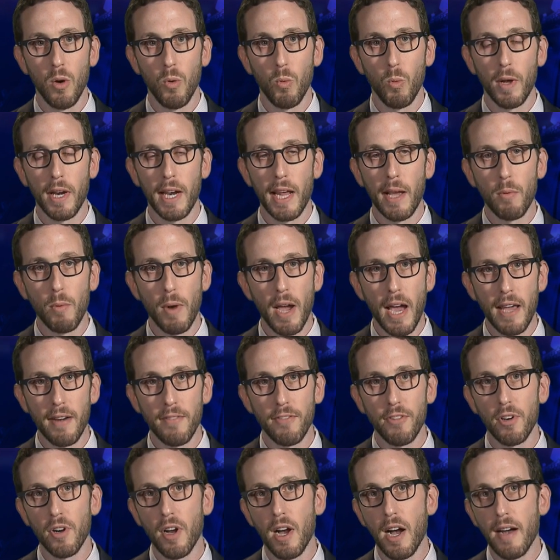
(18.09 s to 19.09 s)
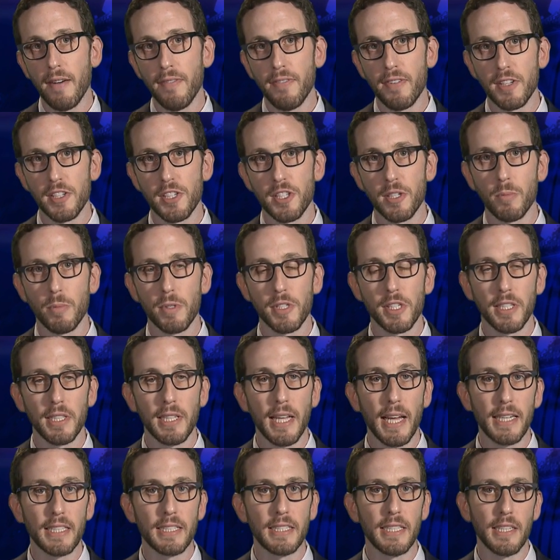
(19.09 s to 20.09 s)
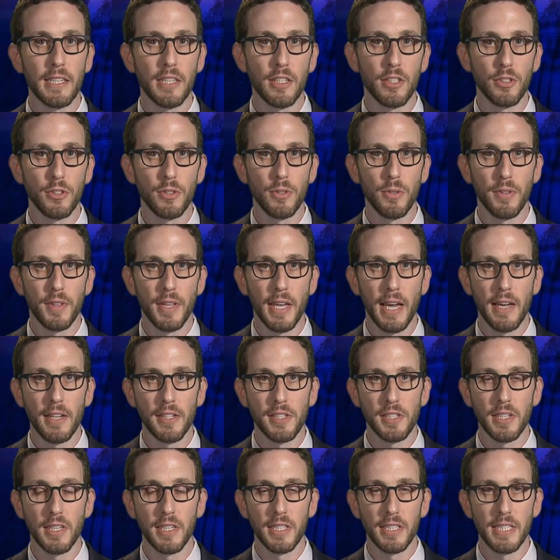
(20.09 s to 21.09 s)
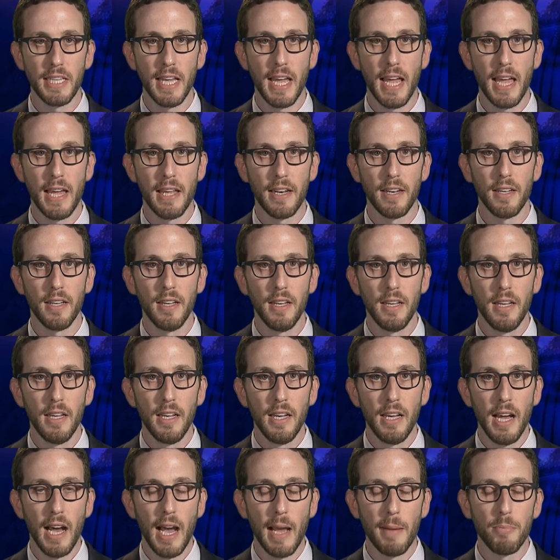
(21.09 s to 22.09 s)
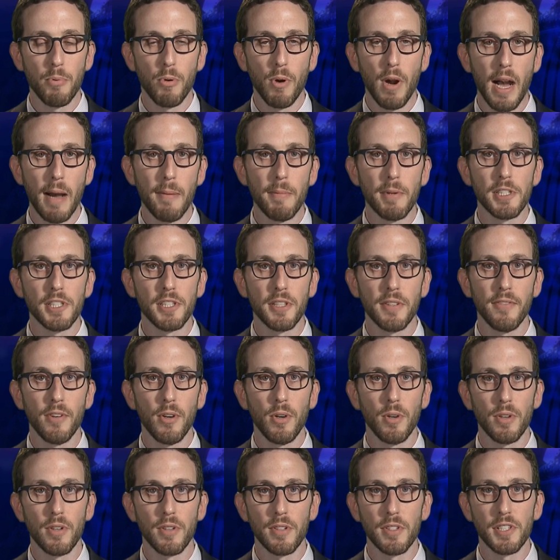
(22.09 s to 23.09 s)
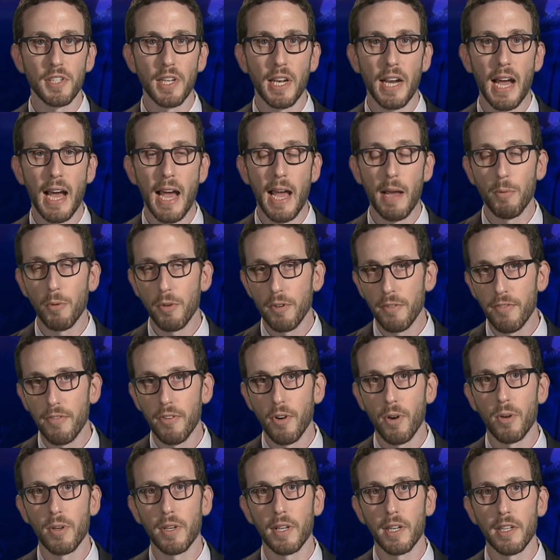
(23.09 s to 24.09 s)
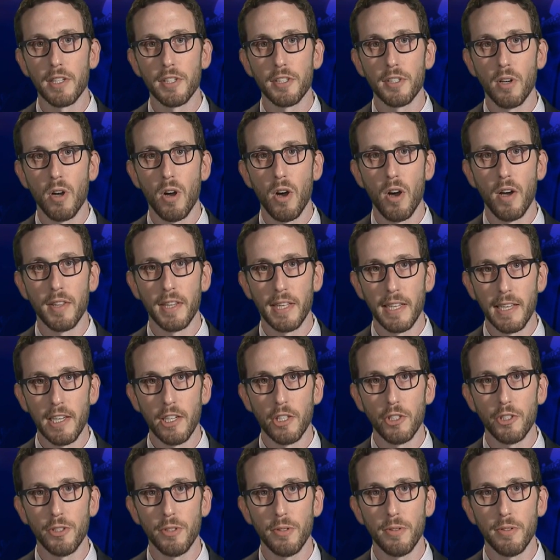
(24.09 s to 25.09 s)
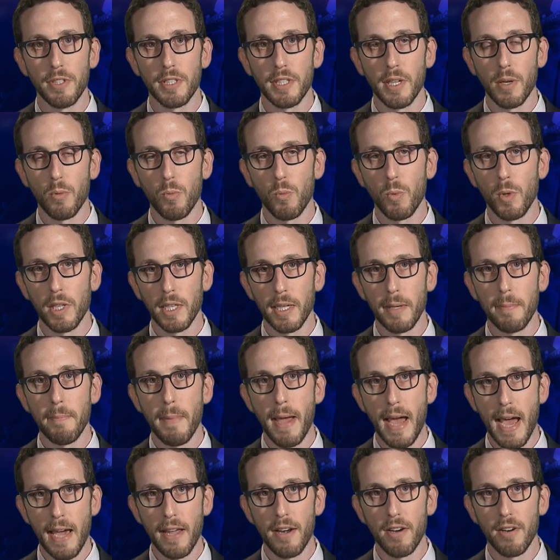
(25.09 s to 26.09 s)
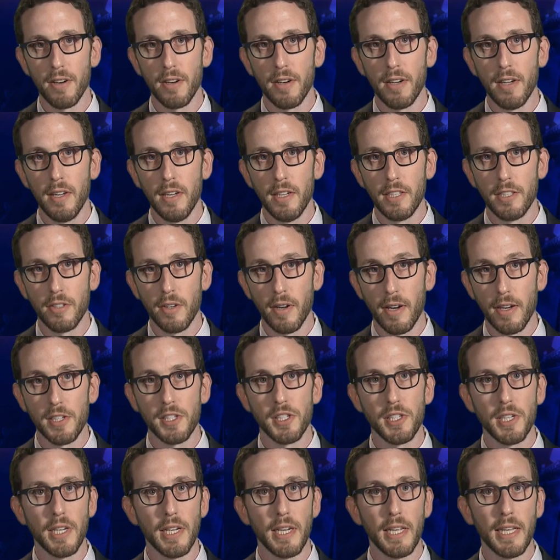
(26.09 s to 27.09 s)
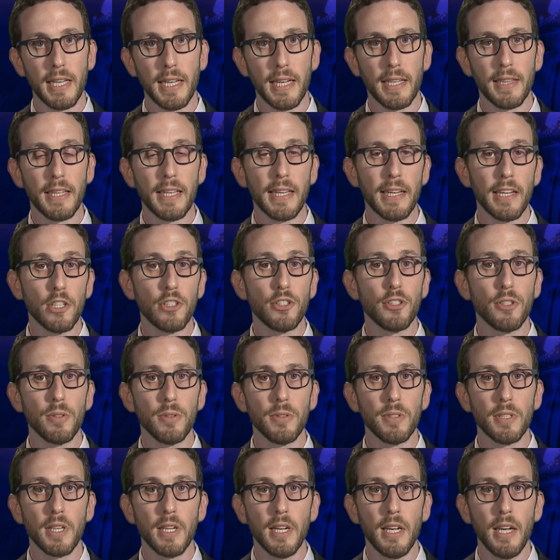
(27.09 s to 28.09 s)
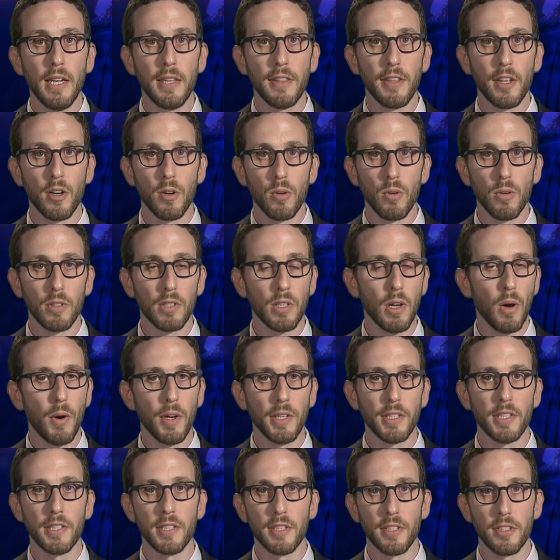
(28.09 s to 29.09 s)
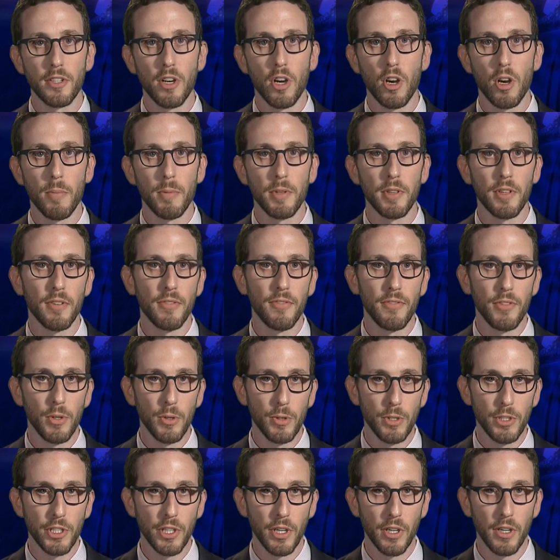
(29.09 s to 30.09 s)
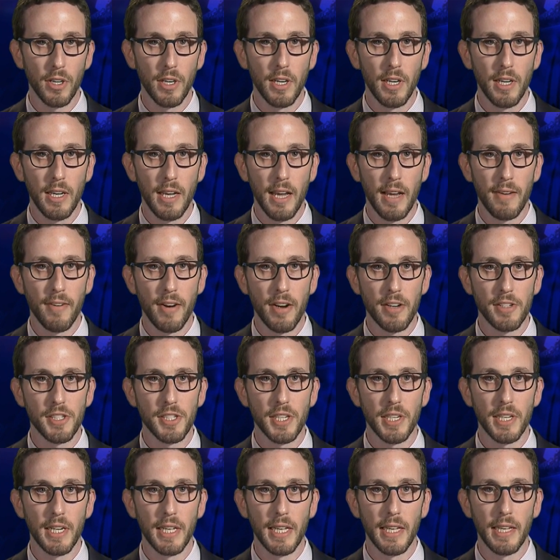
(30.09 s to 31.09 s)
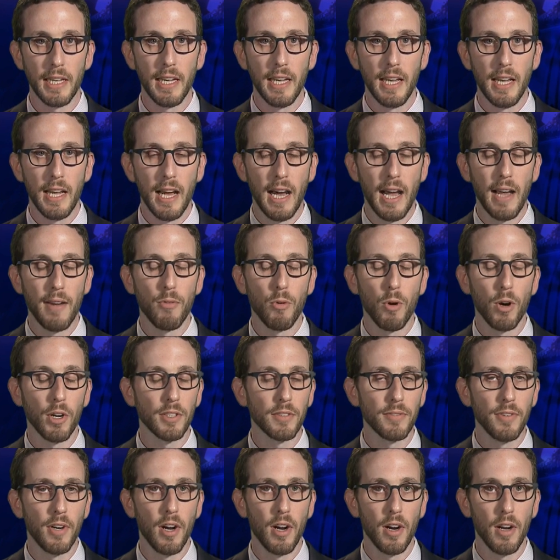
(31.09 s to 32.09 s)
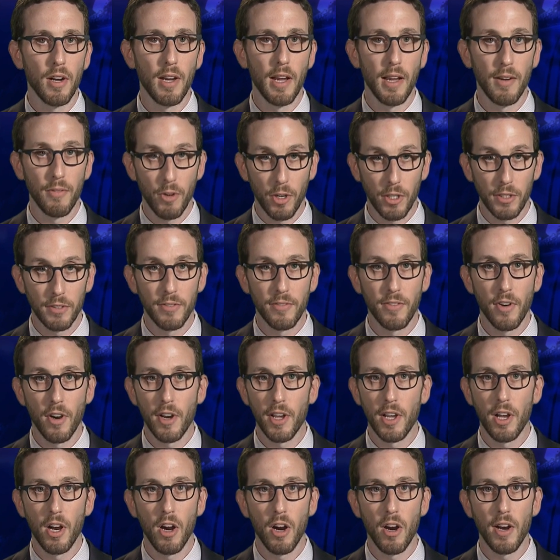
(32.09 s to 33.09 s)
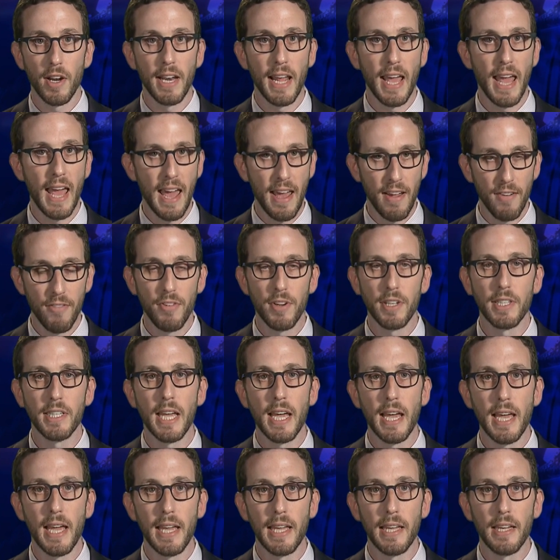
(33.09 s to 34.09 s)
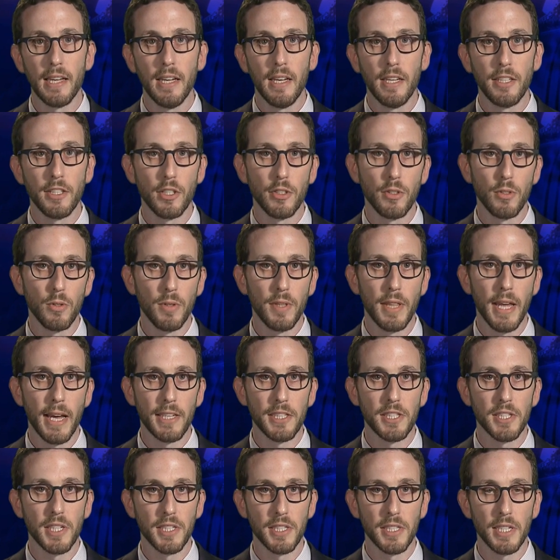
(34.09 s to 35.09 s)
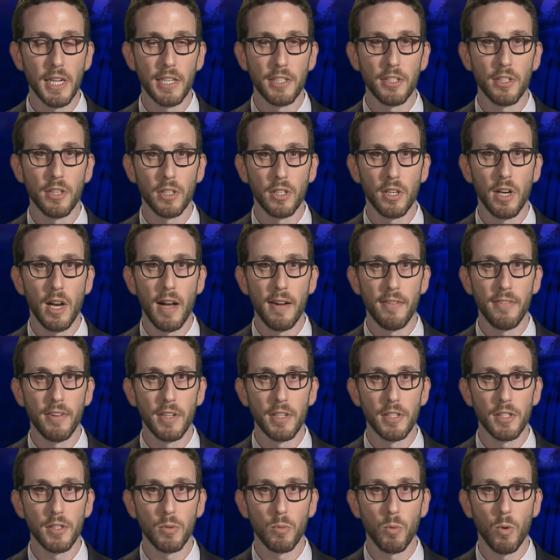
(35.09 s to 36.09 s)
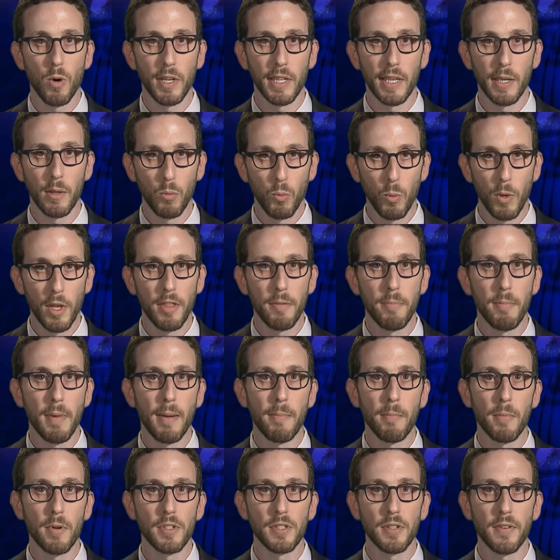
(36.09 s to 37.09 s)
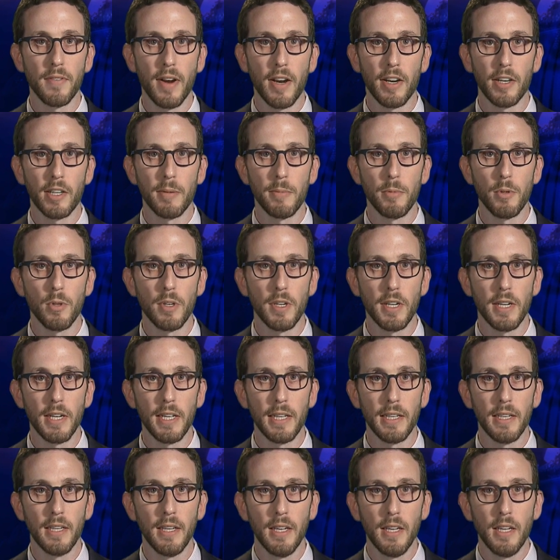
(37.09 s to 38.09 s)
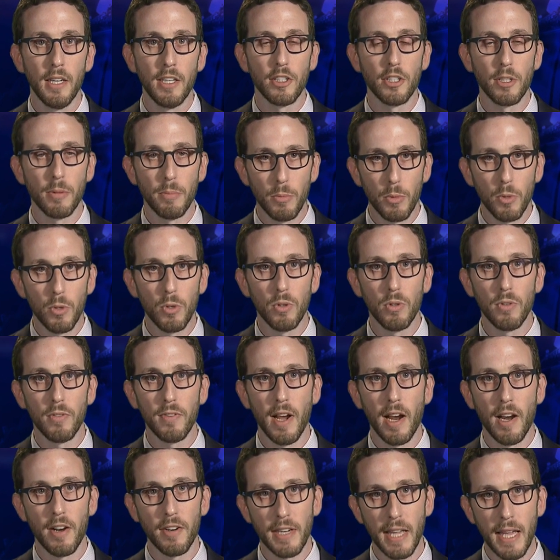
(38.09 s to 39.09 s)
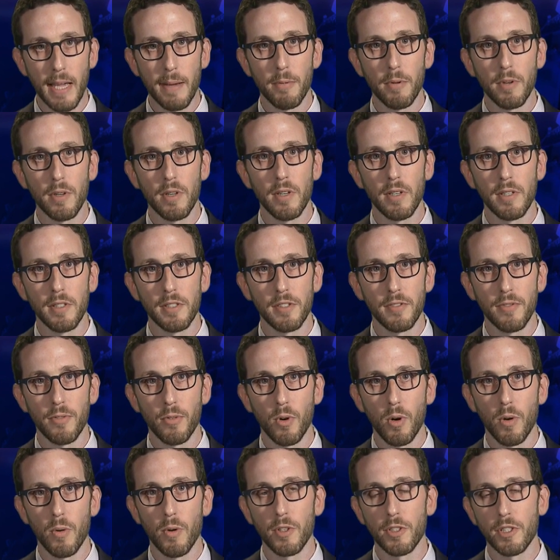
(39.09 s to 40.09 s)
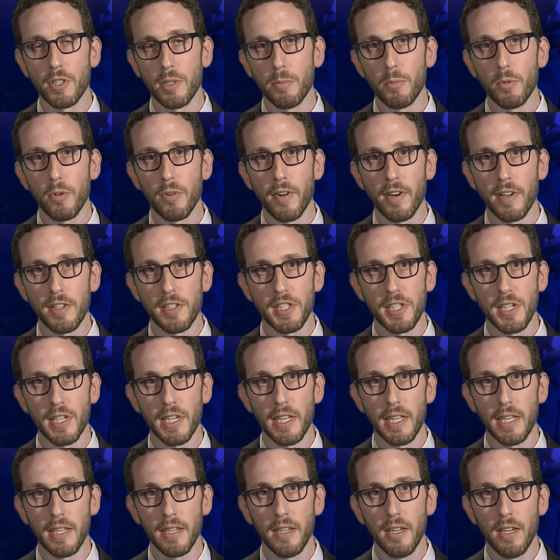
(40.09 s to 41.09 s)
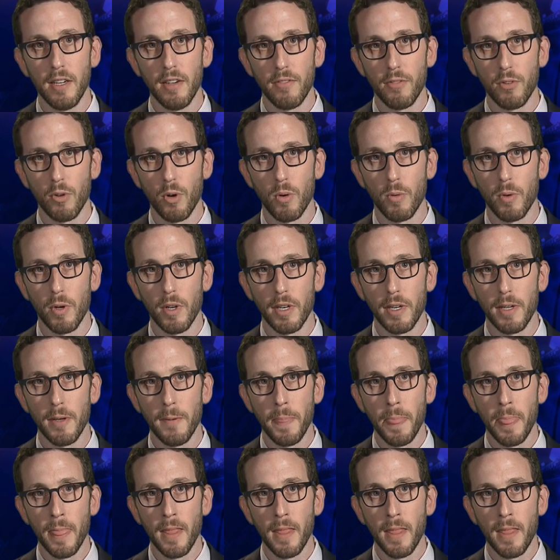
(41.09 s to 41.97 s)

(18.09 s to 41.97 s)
When I ran for office and was elected in 2010, I promised the voters that I would focus on the issues that really matter to our city and the issues that are going to determine the future of our city. I've worked very hard every day to do that since I took office, working with members of our community to move our neighborhoods forward, to move our city forward.